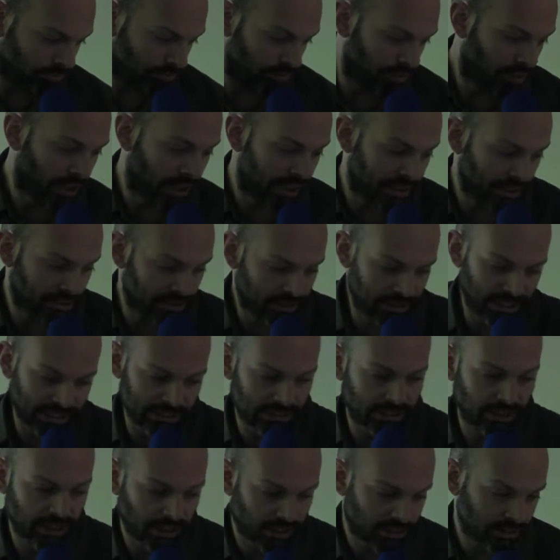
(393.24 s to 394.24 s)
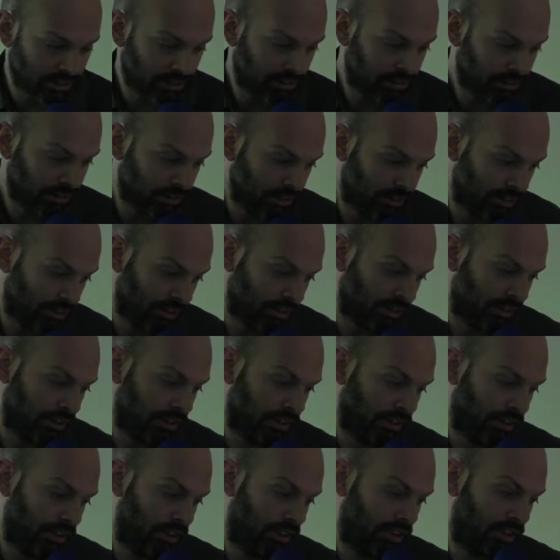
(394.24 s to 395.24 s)
Right, that's us.
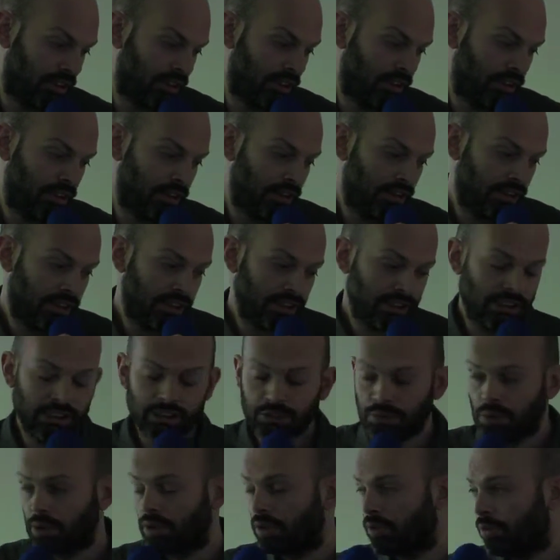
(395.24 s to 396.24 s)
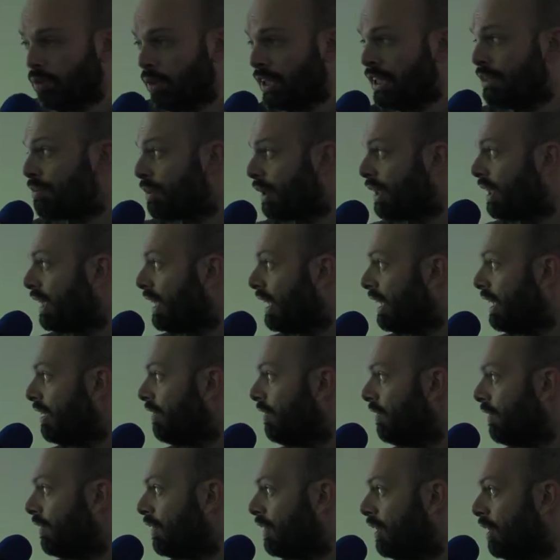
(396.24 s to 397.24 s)
This is what we
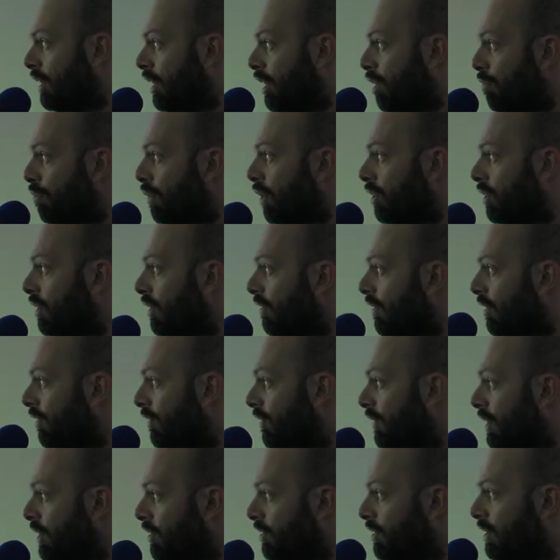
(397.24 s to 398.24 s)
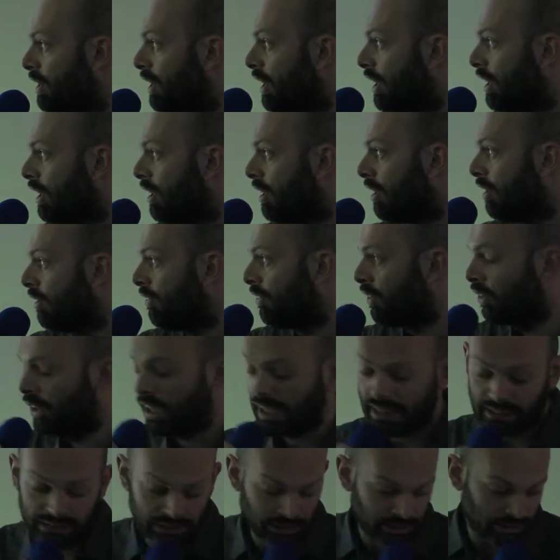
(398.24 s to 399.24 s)
believe a model of the future for
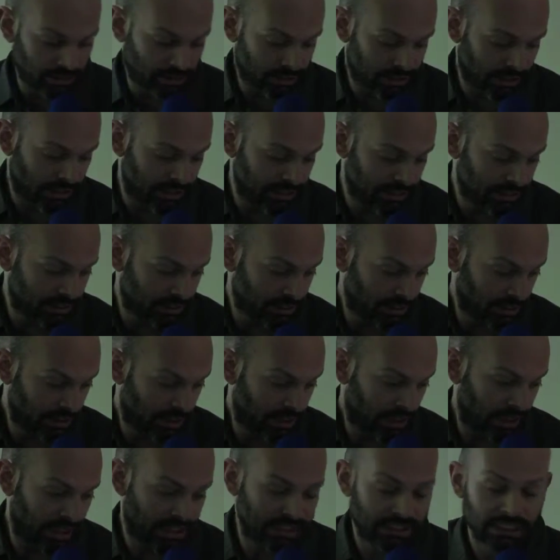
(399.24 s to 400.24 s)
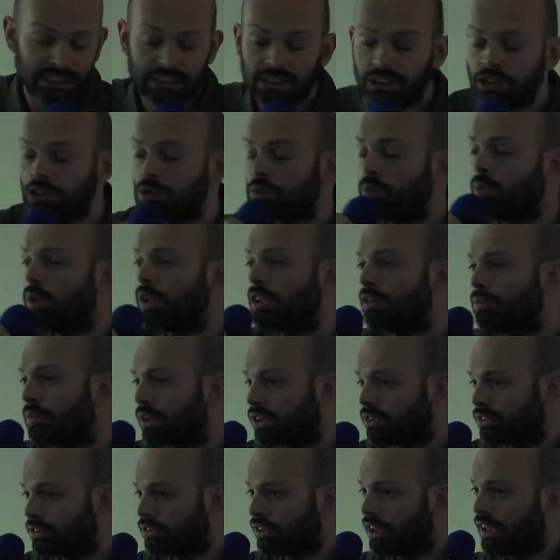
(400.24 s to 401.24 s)
agencies is. It's just one
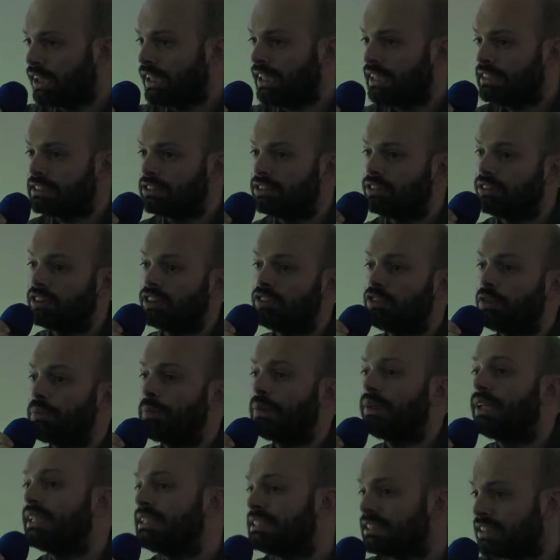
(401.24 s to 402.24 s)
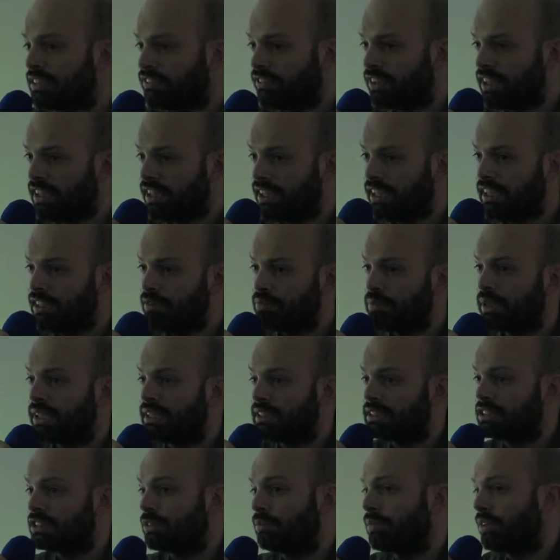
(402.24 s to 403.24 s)
model, right? It's not going to replace everything, but
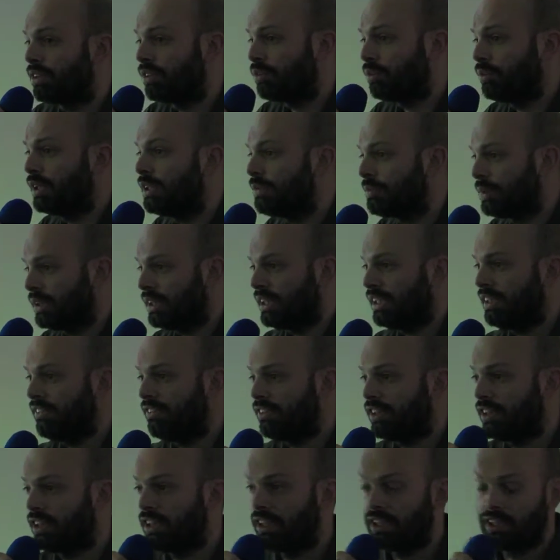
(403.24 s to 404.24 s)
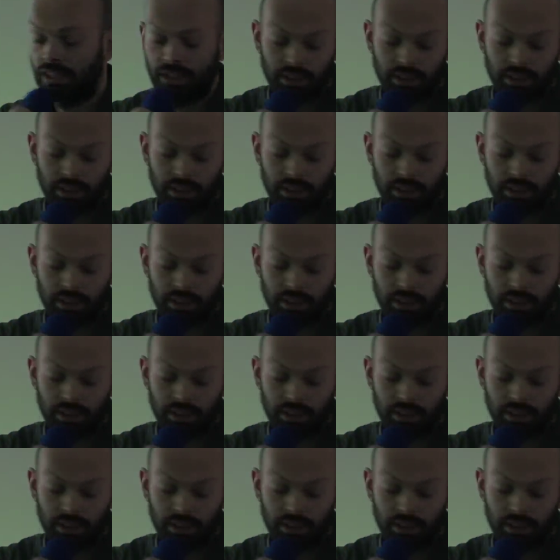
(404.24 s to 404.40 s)
it's something that we believe that